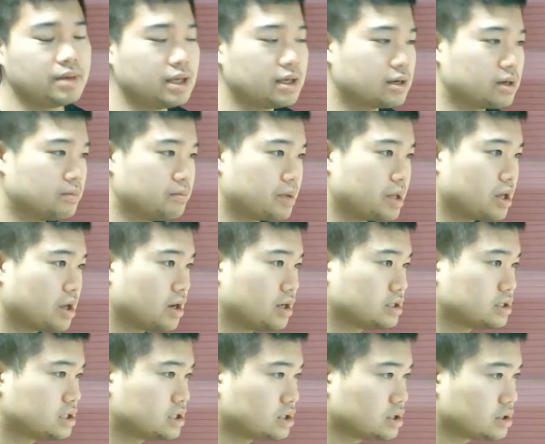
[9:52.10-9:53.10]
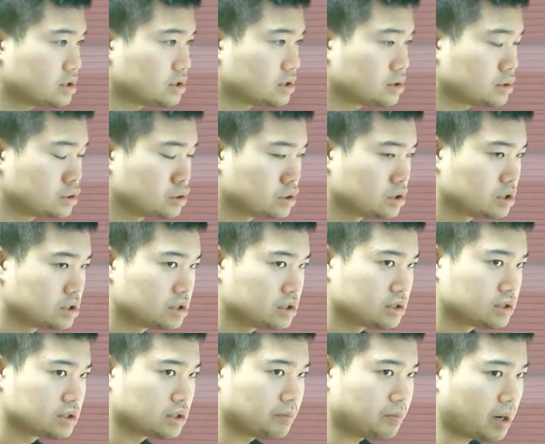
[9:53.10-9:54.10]
compared to
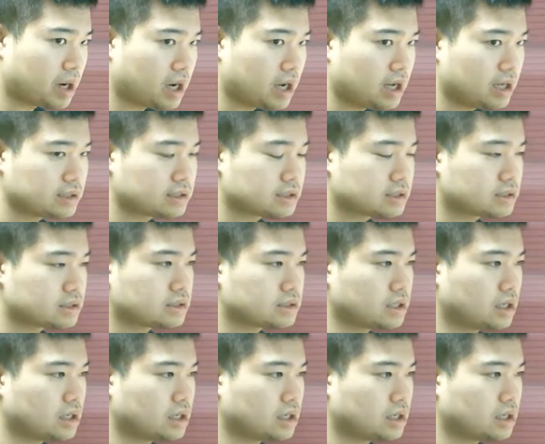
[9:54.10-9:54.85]
the parts